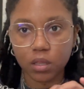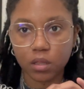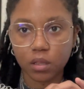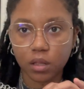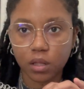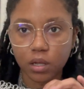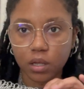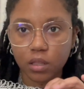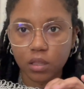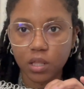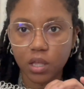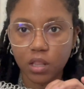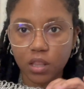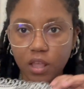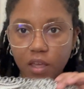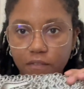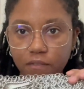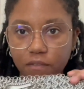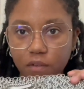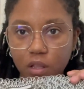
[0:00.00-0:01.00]
like I said,
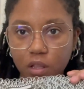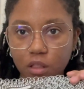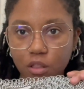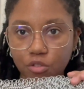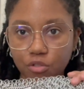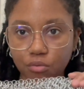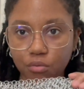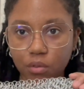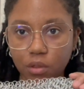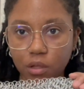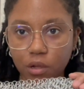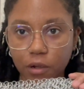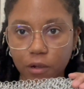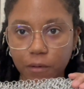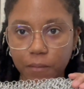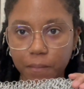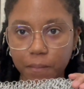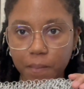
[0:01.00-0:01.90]
that fits through there.